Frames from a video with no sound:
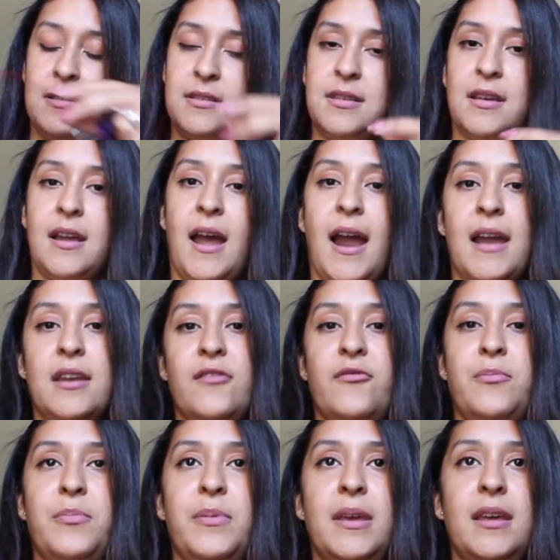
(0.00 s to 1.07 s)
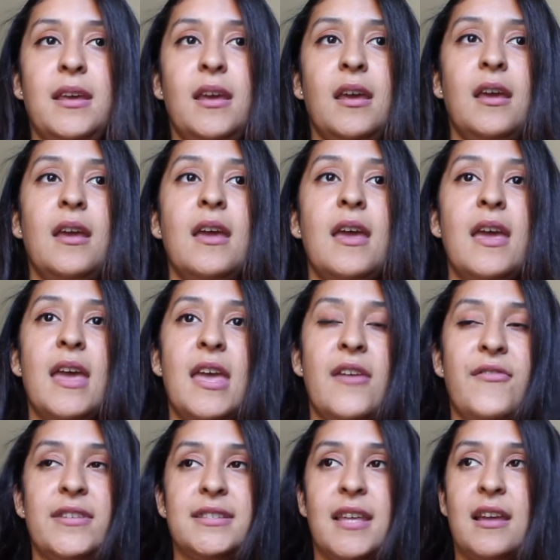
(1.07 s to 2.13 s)
to kind of be,
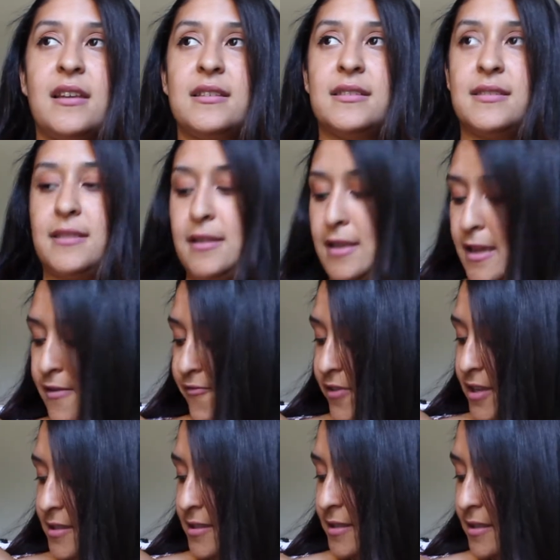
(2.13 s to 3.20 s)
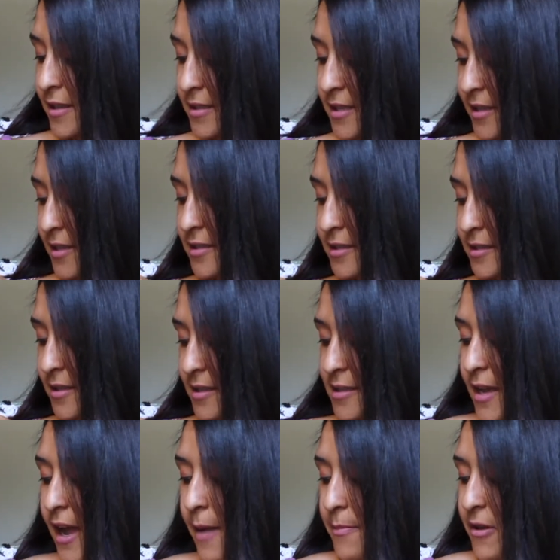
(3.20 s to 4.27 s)
if it's like a sleeveless, let's say this is the
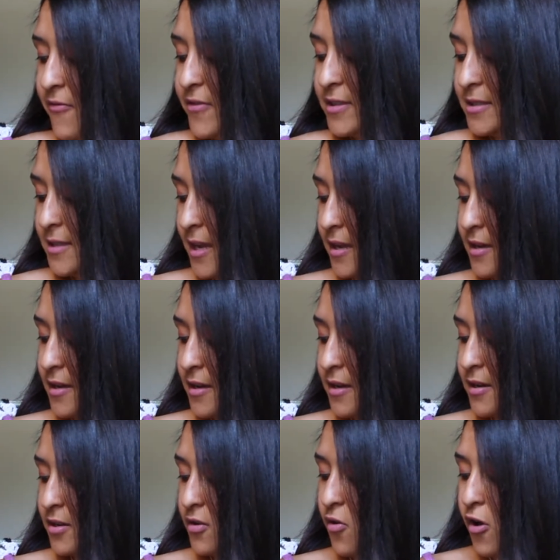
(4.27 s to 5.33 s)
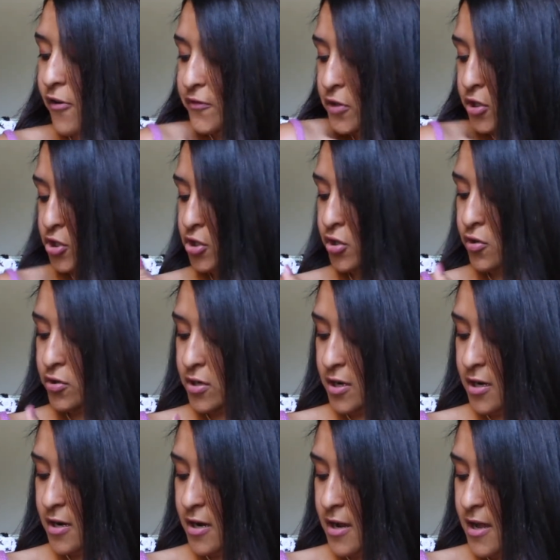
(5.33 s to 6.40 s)
top, if it's like a off the
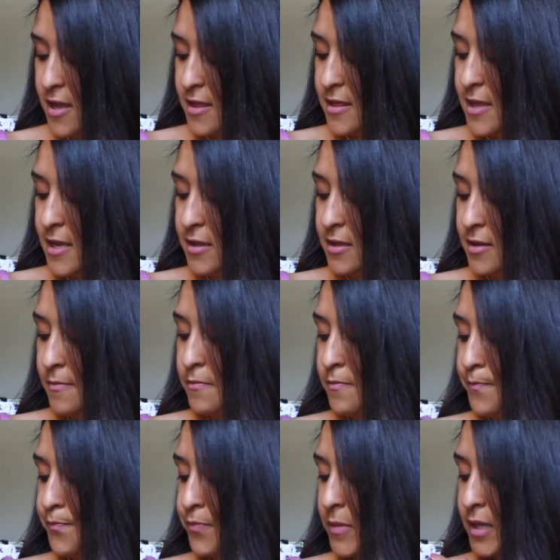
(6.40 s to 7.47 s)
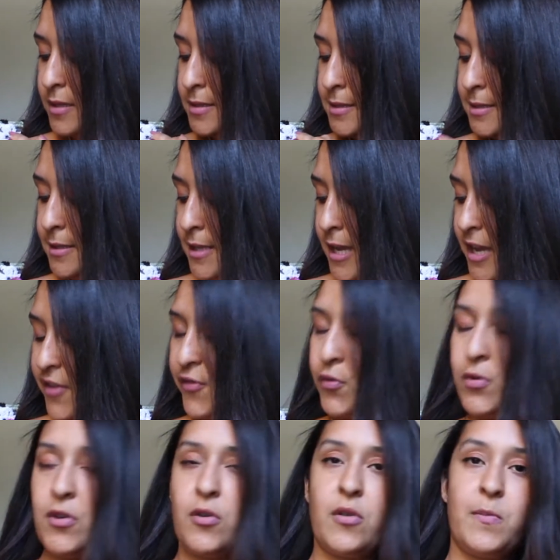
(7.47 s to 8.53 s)
shoulder, then the sleeve
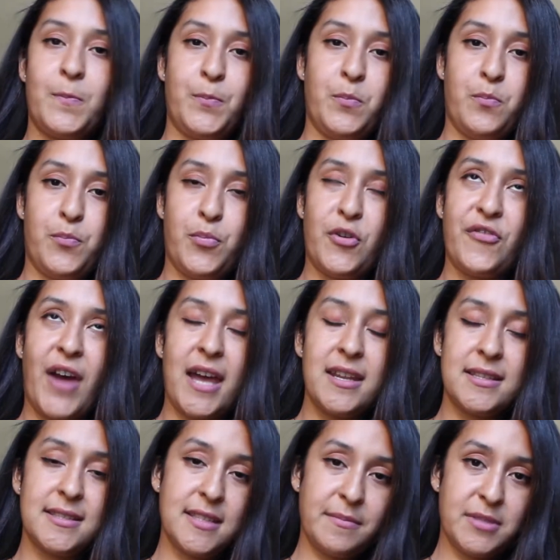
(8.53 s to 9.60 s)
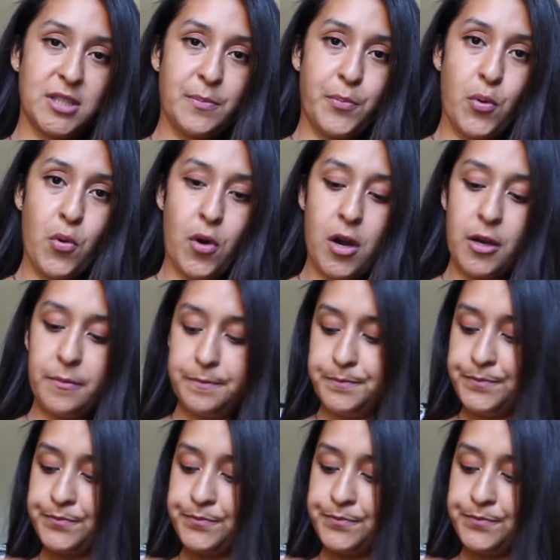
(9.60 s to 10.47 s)
will provide it some support.